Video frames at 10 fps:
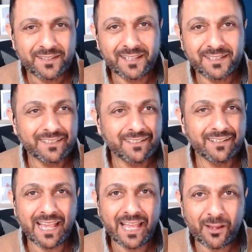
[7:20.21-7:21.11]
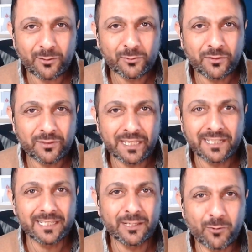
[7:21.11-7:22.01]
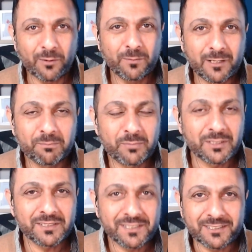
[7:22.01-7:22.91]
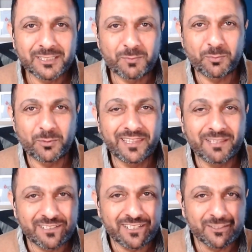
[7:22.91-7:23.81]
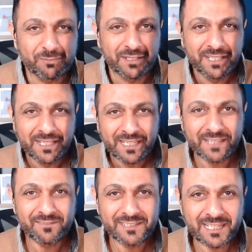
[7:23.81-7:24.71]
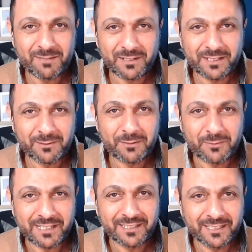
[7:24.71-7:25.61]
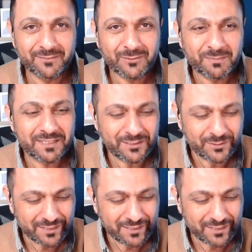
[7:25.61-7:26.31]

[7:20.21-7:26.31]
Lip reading: I don't know how thinly one person can spread themselves, but if there's anybody we can learn from, it's